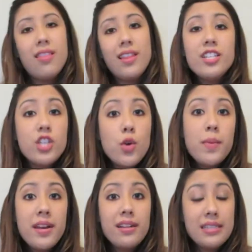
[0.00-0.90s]
Let's
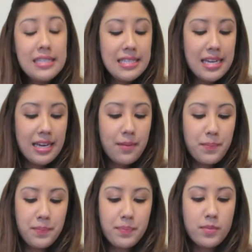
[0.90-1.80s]
open it and see.
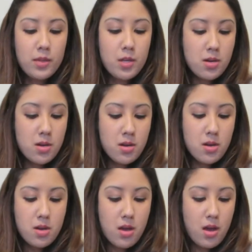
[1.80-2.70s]

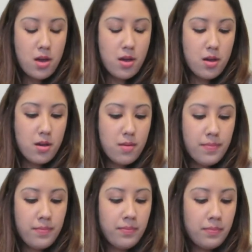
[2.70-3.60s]

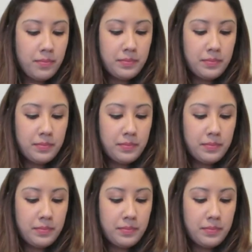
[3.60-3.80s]
Um,